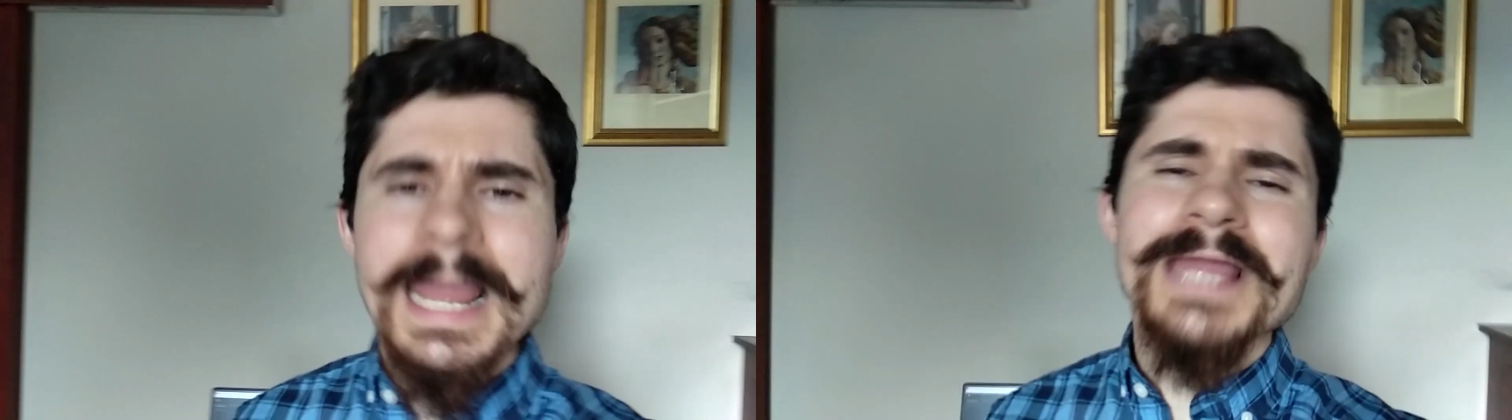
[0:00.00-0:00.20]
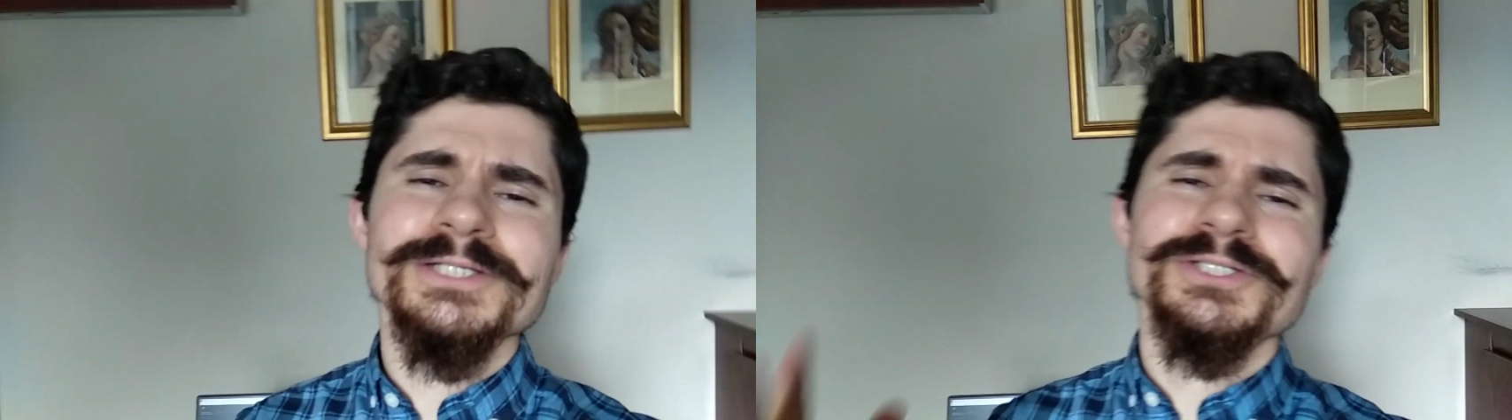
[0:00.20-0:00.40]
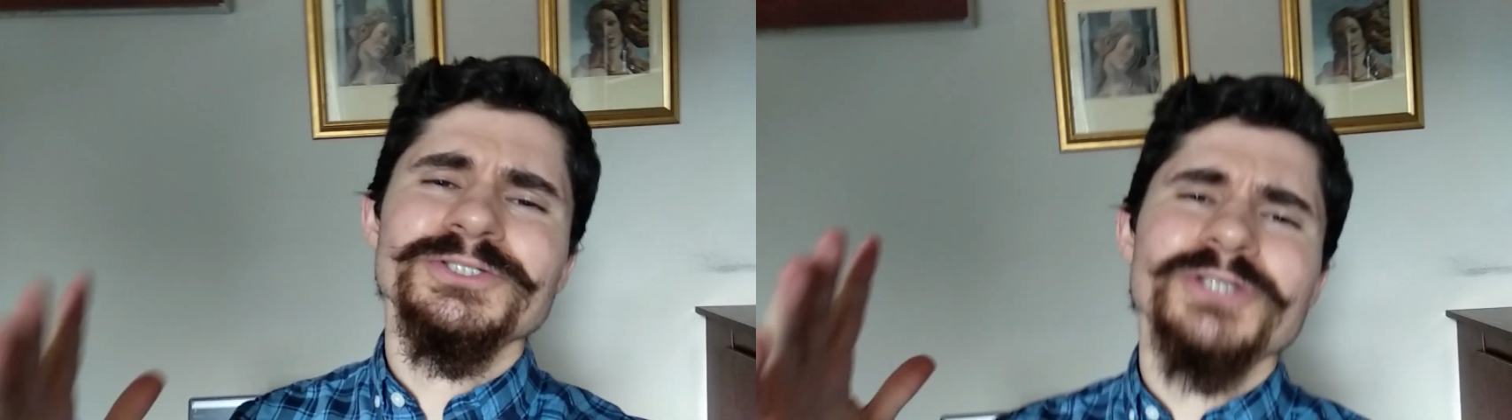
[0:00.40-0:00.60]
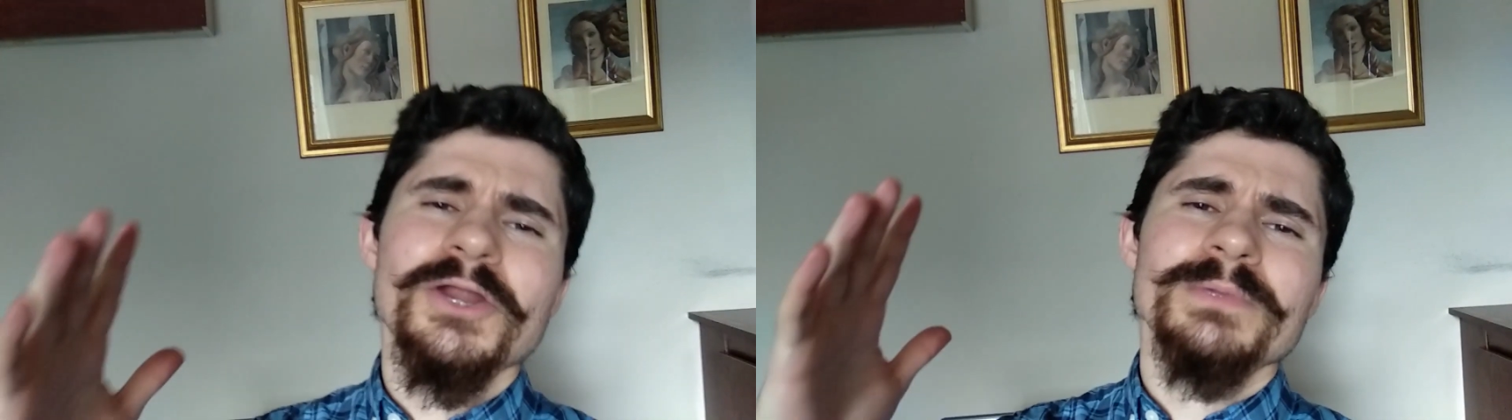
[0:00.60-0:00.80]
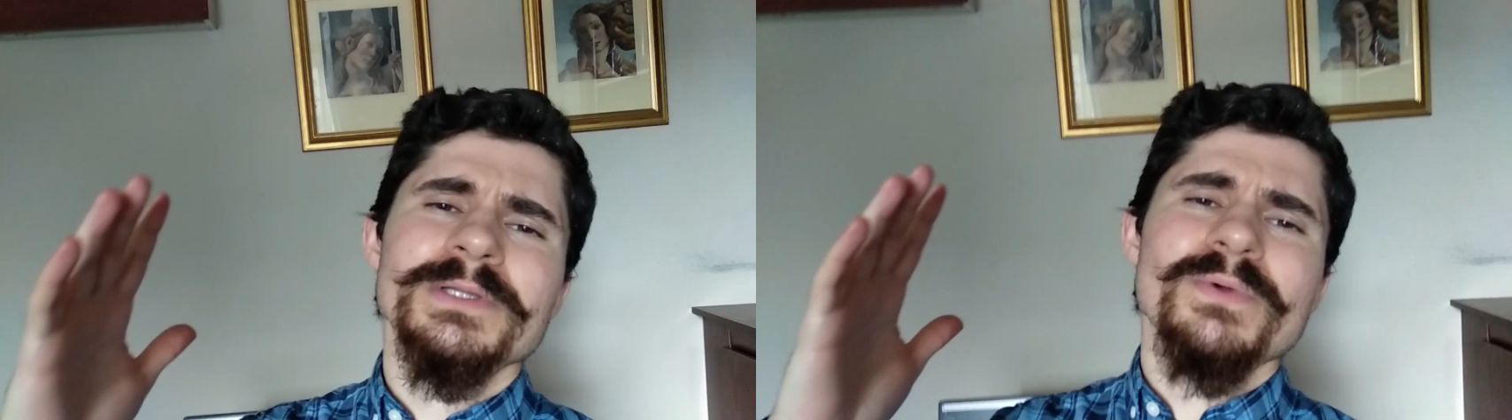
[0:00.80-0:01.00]
Ladies and
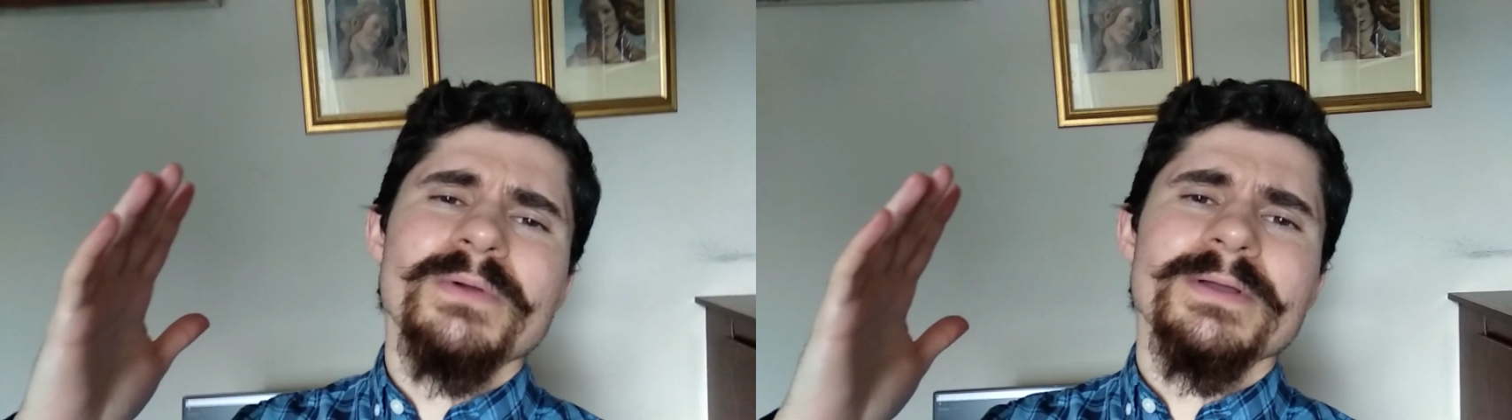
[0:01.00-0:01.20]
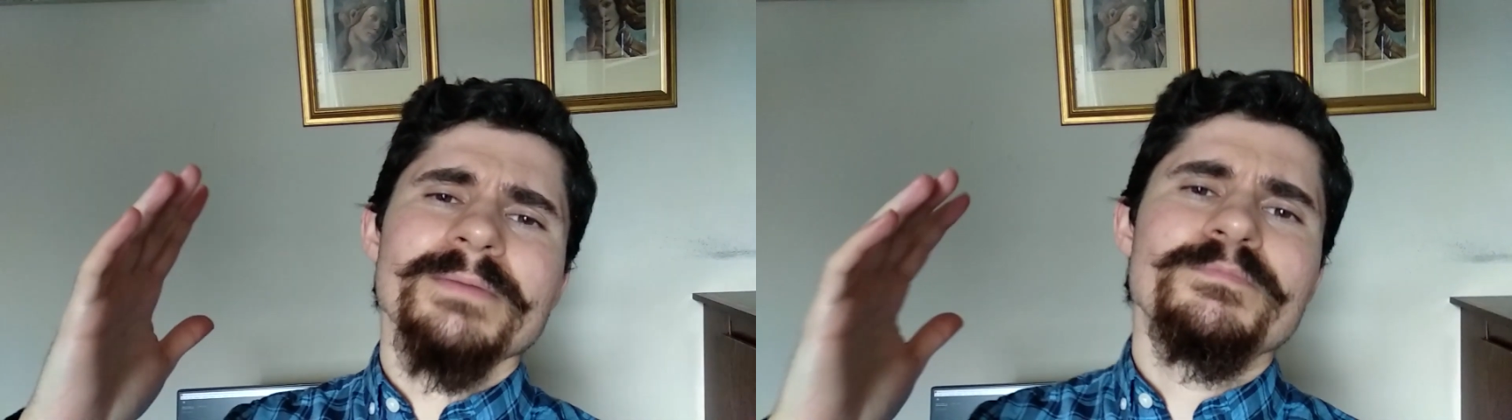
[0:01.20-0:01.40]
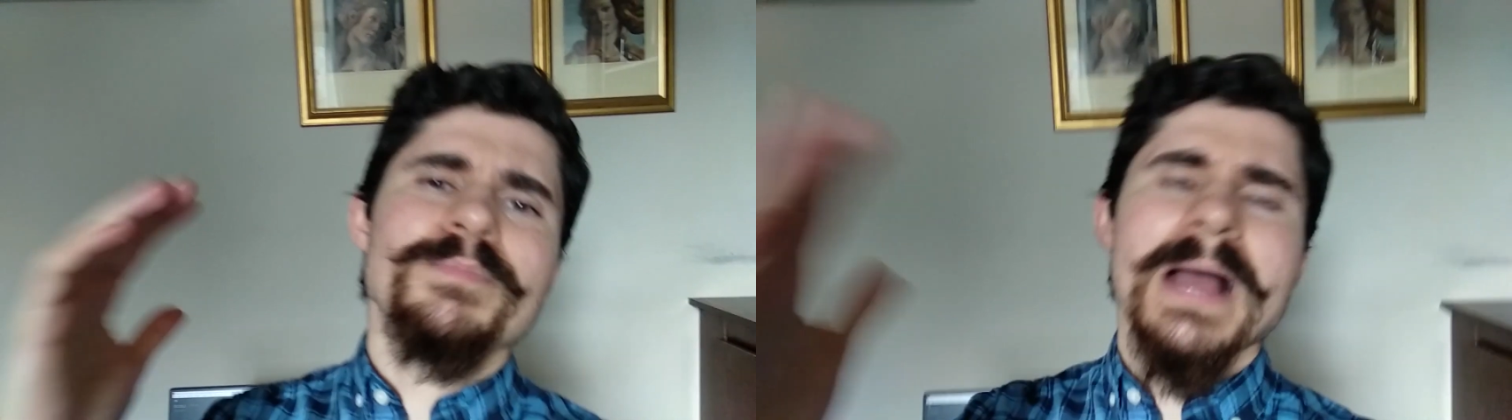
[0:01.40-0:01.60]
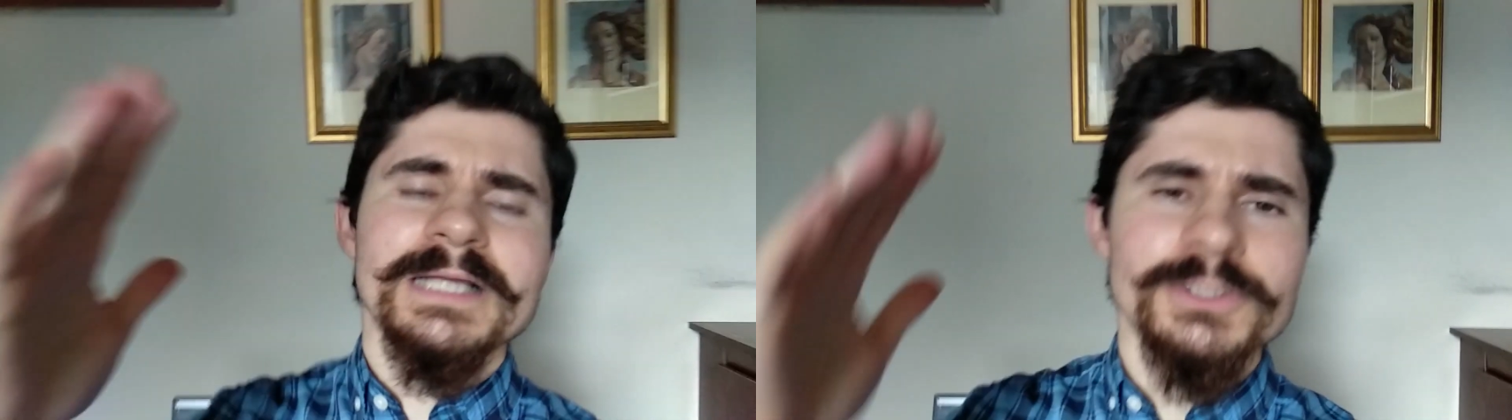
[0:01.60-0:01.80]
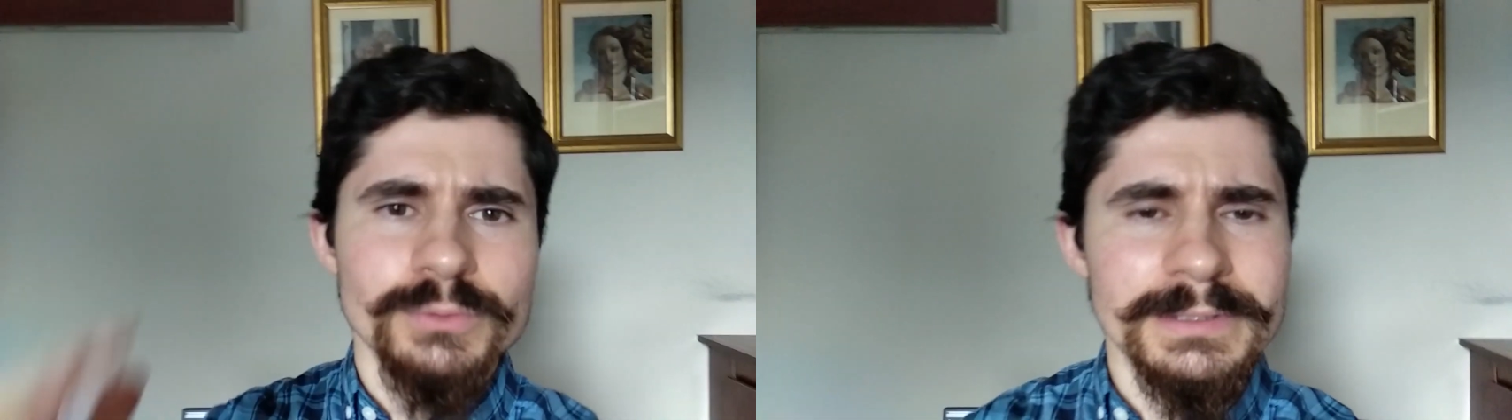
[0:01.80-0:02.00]
gentlemen, welcome
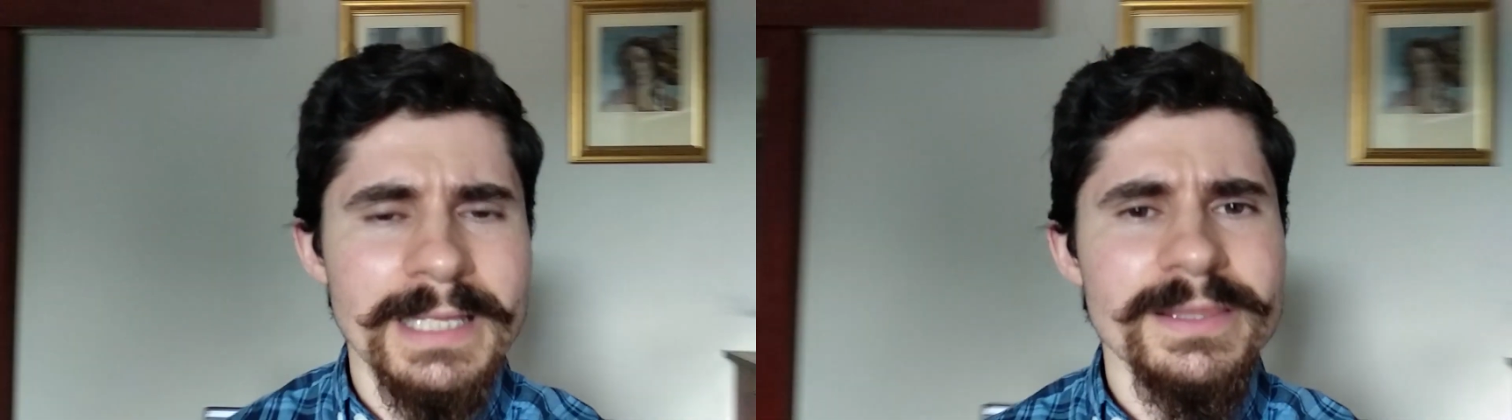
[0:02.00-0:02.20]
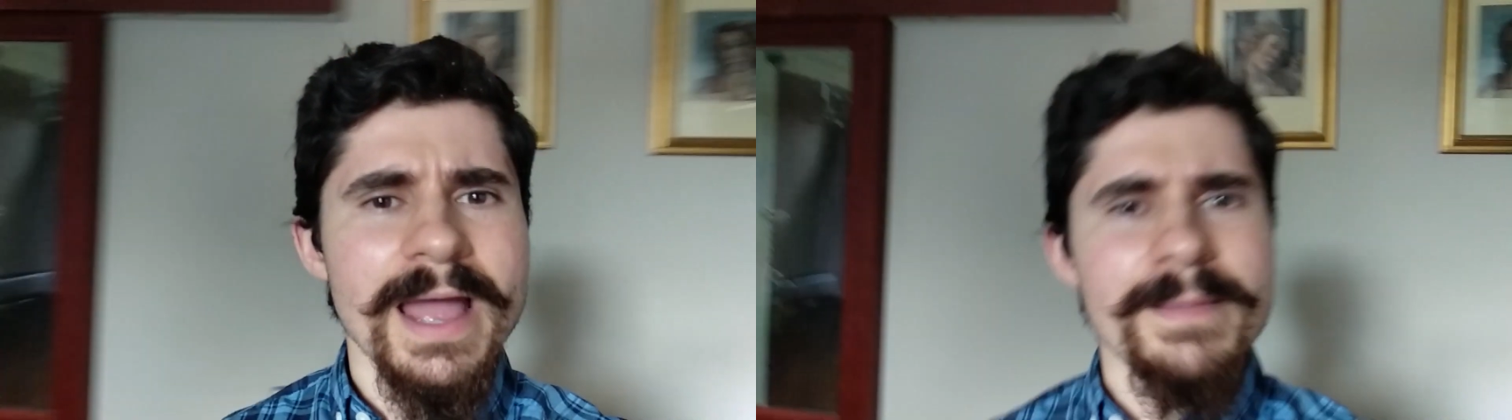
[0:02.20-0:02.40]
back to another